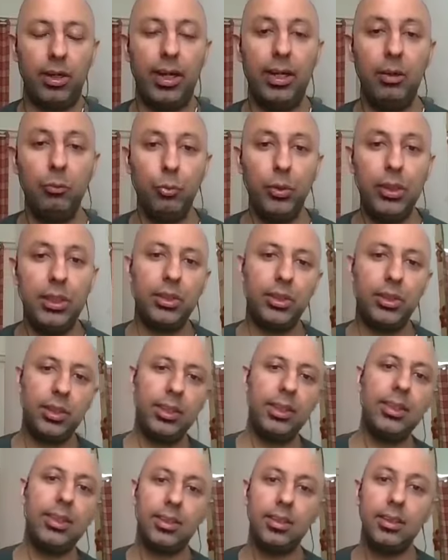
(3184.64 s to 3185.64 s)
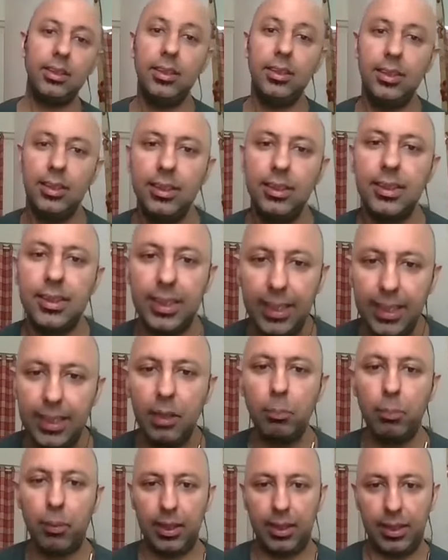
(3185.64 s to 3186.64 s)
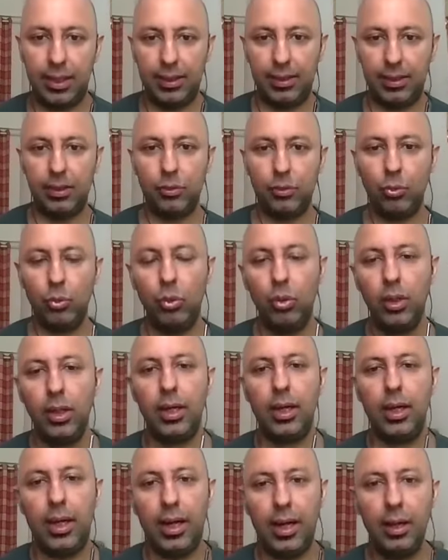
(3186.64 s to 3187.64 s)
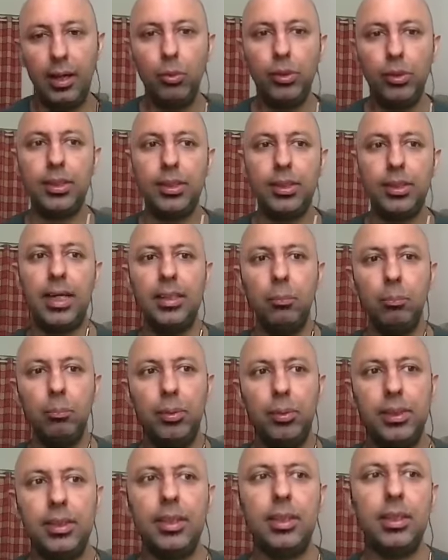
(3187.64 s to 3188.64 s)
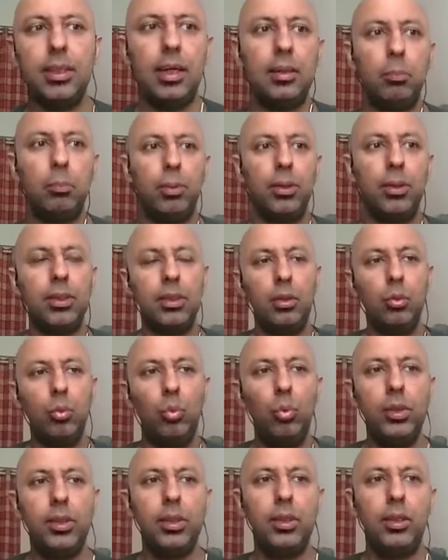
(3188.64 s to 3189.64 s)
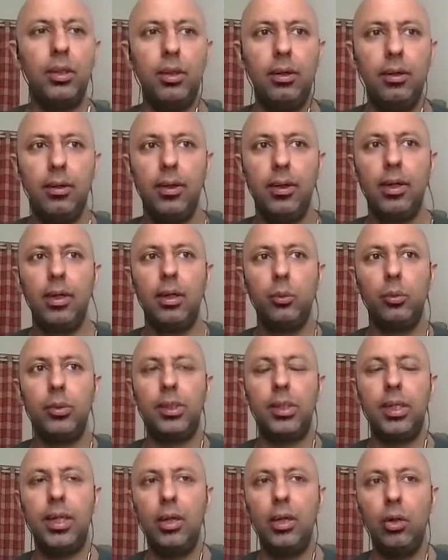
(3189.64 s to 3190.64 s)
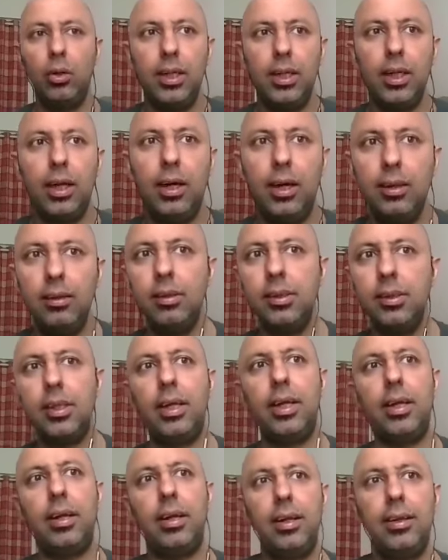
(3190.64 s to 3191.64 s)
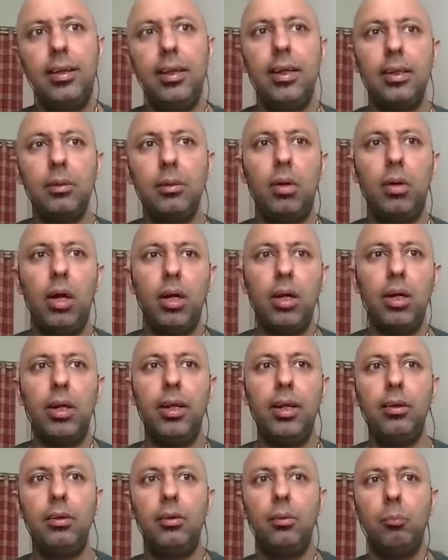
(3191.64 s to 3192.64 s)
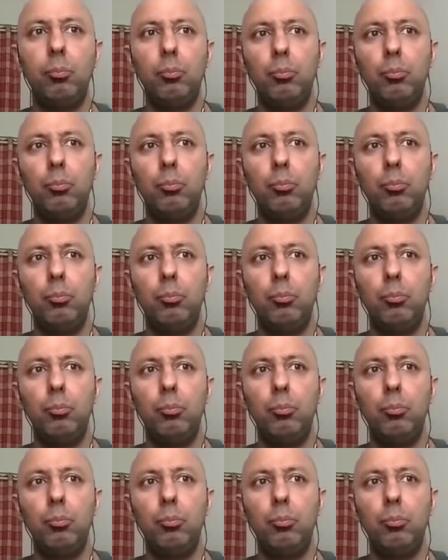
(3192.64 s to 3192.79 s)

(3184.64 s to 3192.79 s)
and which is the scary part, I think. So I would say as a person who's sitting on the other side, I think the marketing, the